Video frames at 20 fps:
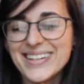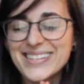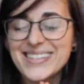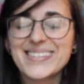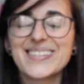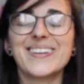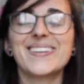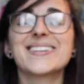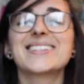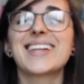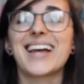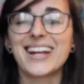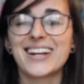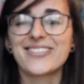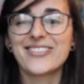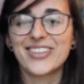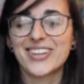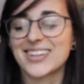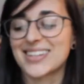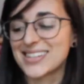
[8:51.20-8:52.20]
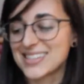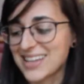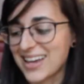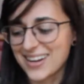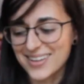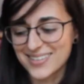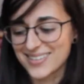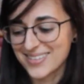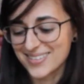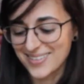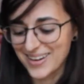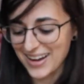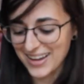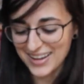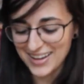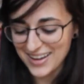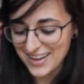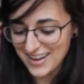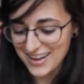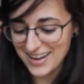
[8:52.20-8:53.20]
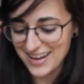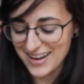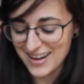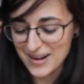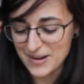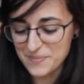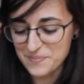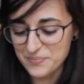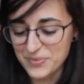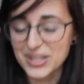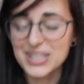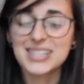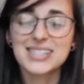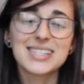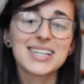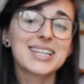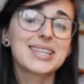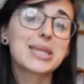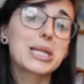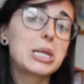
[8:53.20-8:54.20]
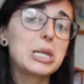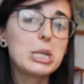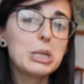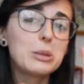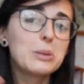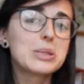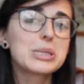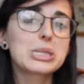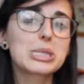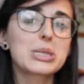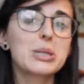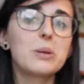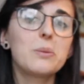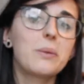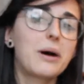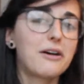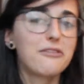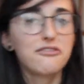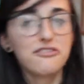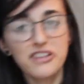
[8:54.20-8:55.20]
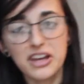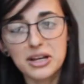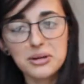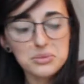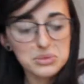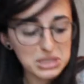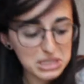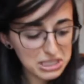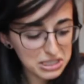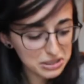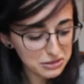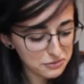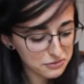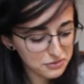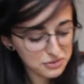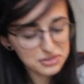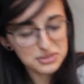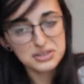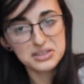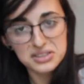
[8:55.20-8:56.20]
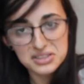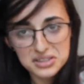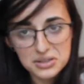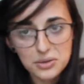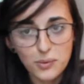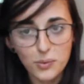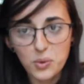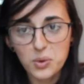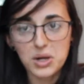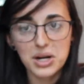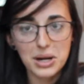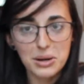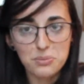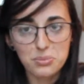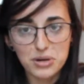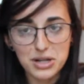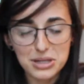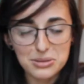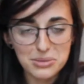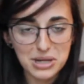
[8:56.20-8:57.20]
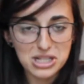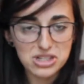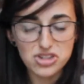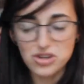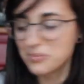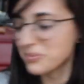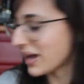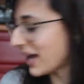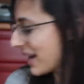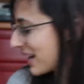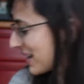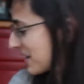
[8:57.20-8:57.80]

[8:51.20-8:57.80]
So excited for this. I don't know why, but it's like the newest to my family of what I bring in my gym bag.